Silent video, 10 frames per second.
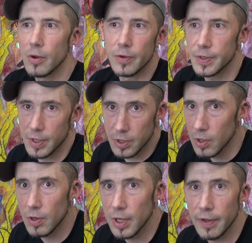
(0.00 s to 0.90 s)
It was a
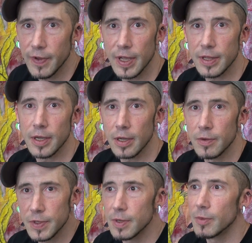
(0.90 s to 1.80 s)
total love-hate thing. It
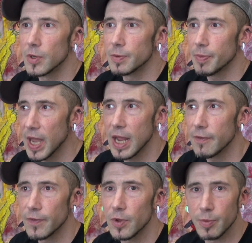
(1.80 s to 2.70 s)
was the most
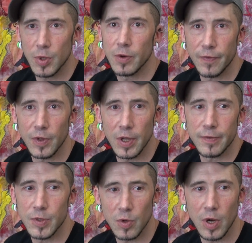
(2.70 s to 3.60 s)
painful, beautiful love
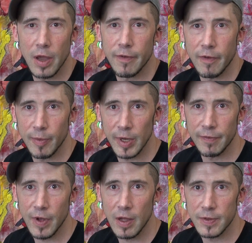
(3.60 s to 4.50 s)
story I've ever been
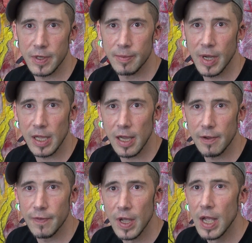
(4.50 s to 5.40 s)
involved in my life.
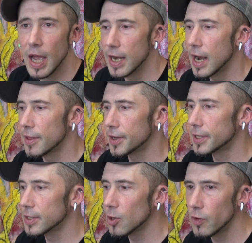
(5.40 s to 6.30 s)
And now that
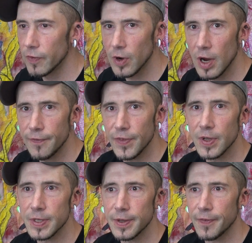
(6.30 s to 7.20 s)
it's over, I feel
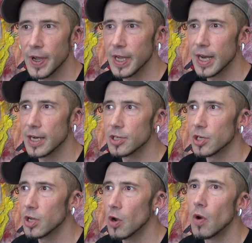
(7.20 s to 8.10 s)
as if I can actually
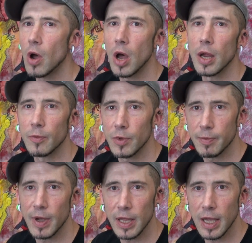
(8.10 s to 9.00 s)
go on with
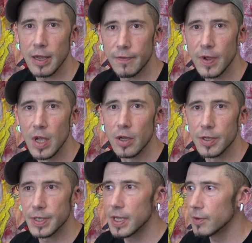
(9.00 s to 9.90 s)
my life.
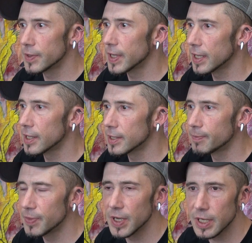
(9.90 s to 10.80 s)
Because he was like this
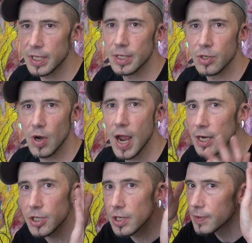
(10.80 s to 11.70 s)
big
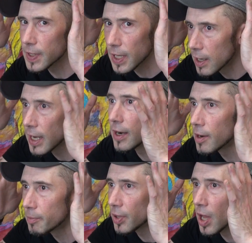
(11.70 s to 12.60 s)
distraction. It was like I had on
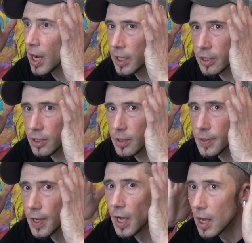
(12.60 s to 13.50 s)
blinders.
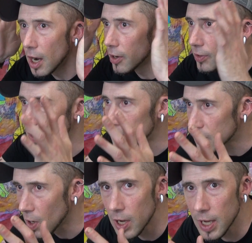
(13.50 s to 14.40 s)
So you've actually
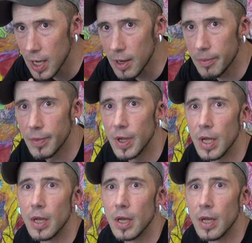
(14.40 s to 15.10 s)
closed that chapter?